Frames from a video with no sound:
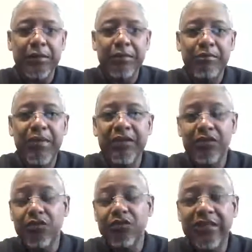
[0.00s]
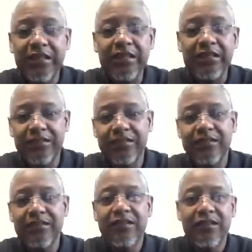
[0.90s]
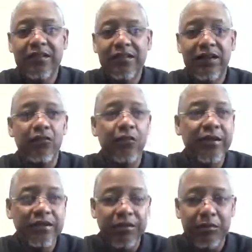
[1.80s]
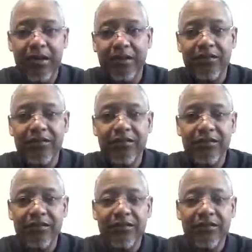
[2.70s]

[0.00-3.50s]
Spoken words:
make the uniqueness of retail banks